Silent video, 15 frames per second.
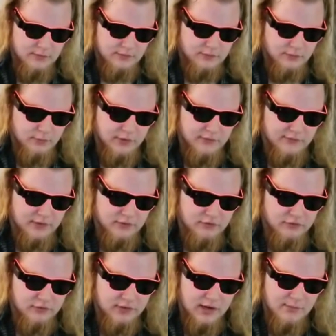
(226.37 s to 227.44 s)
so it is
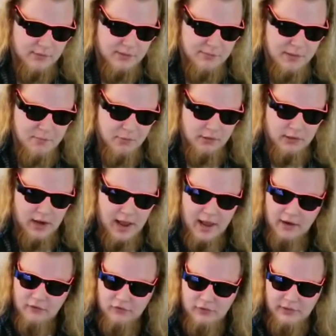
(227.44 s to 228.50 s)
unsure how many people are
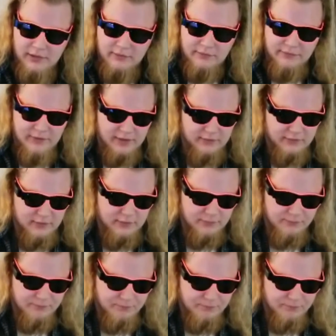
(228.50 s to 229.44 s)
actually infected,